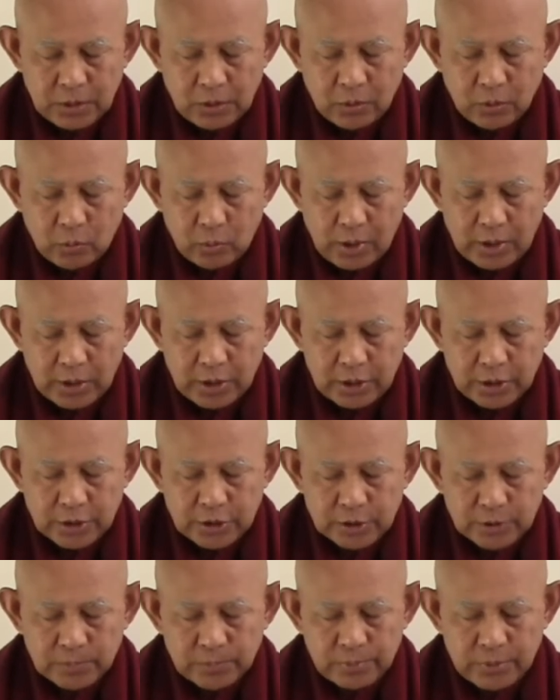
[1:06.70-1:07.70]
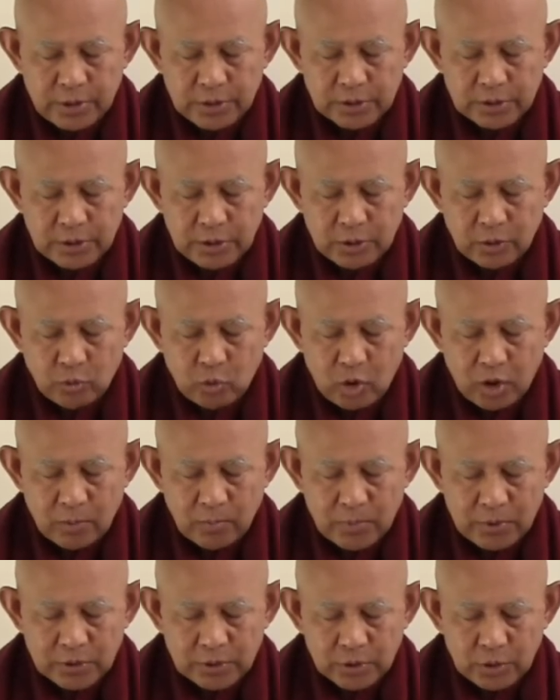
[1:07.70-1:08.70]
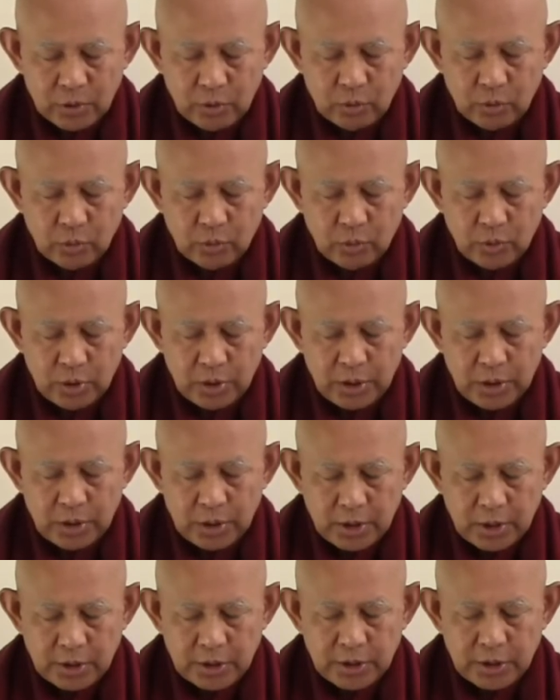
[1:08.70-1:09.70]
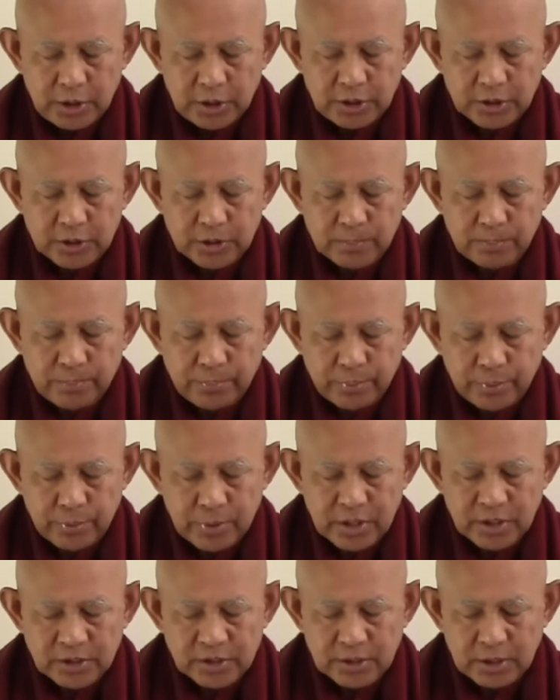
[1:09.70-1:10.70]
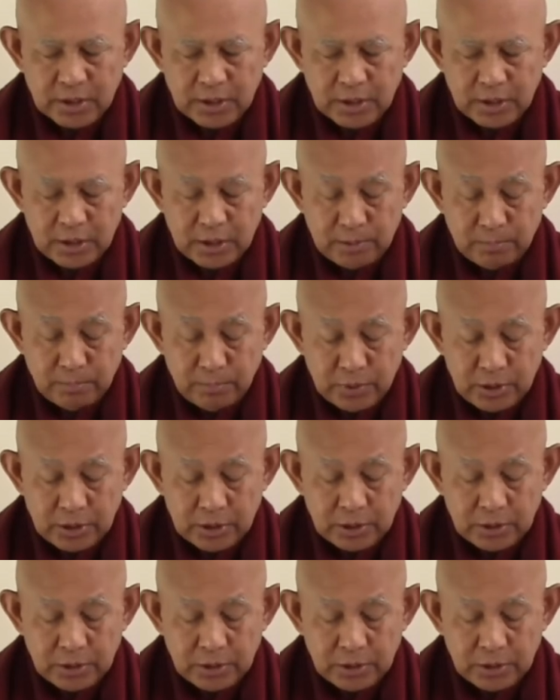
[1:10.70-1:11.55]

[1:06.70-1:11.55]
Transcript: When it is present, one must know it is present in me.